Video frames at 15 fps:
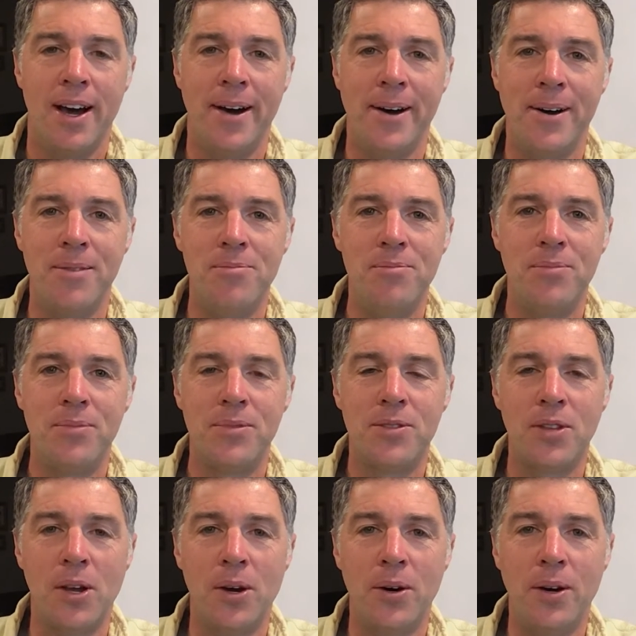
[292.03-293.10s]
Um,
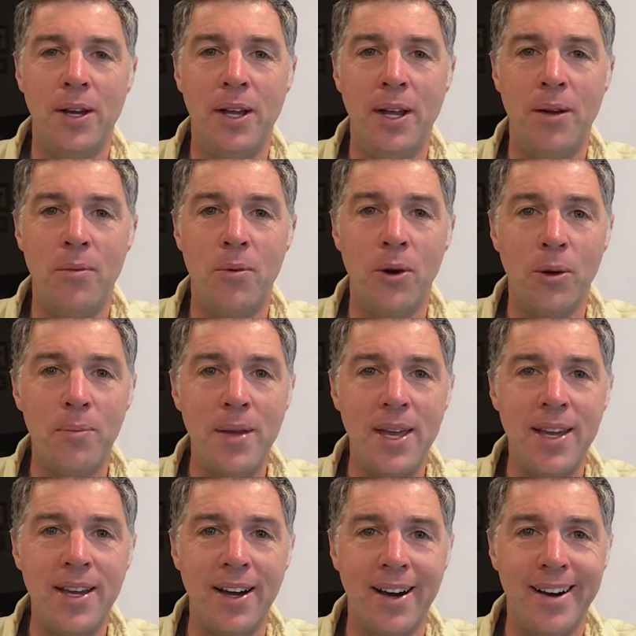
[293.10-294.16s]
so it, it, will
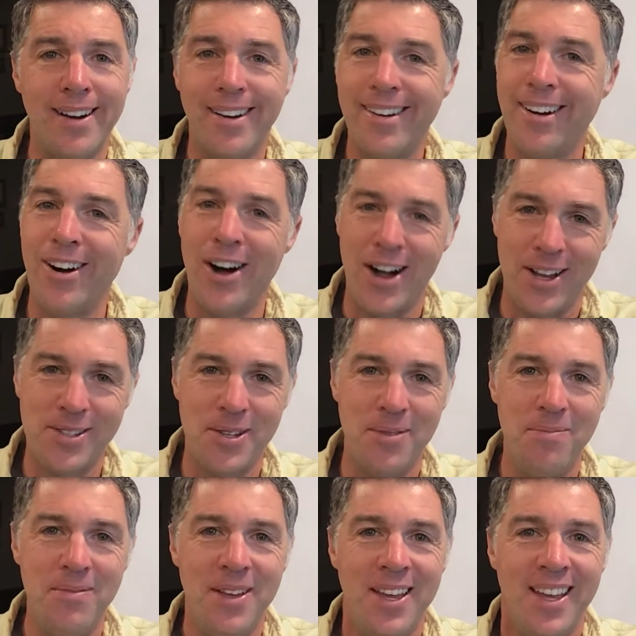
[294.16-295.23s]
be uh, awesome.